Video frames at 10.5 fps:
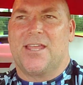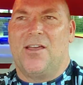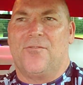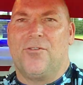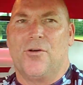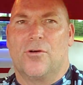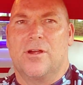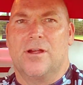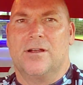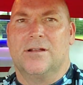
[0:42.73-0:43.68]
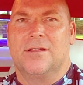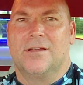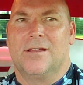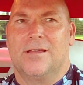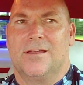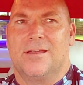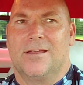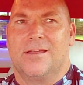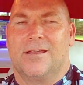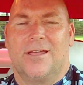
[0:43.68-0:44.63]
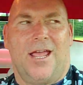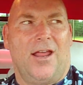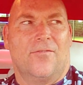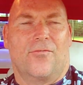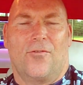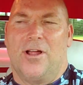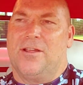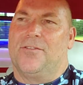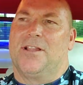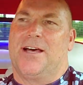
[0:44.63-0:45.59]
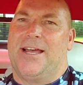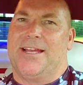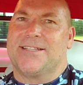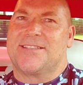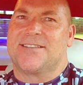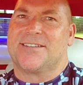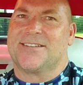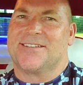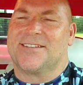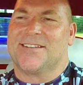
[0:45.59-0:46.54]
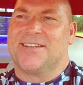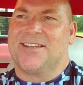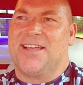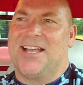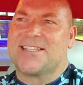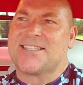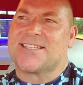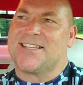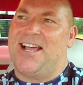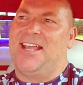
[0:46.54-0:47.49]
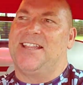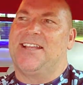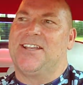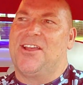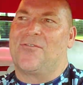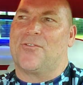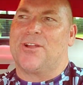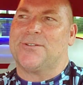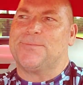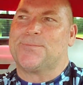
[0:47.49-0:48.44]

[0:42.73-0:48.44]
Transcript: If you're in front of the lights, it's slightly different